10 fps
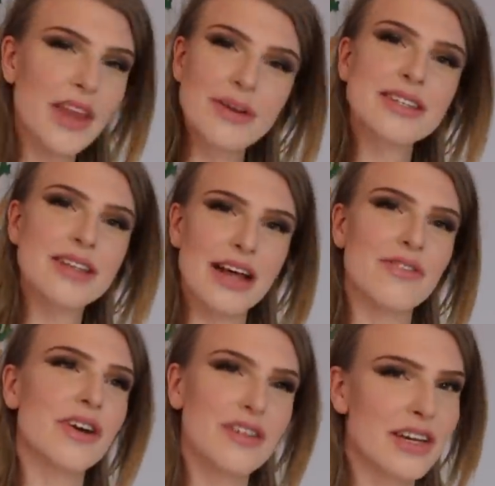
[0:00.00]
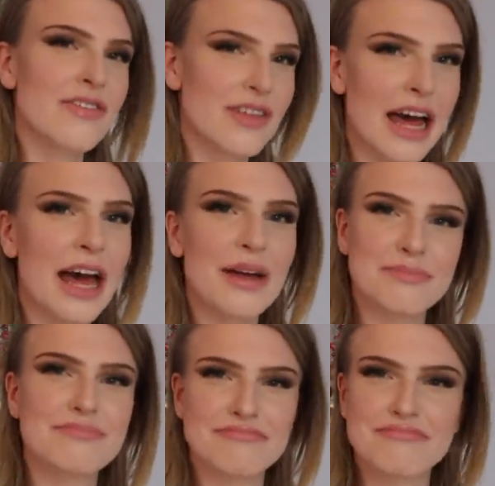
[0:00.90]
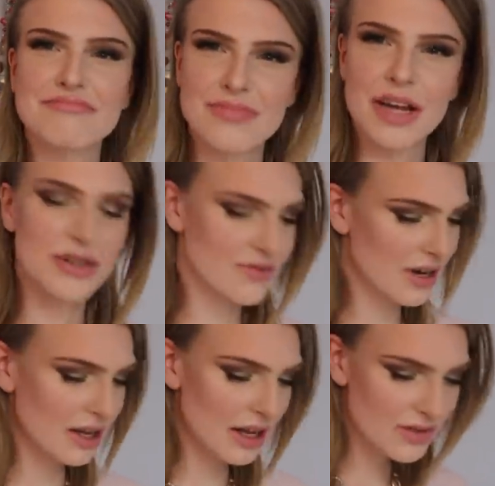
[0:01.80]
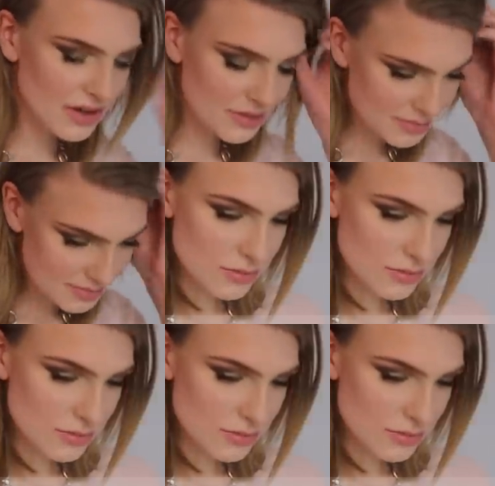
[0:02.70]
That was clever, I'll give you that. That was very clever.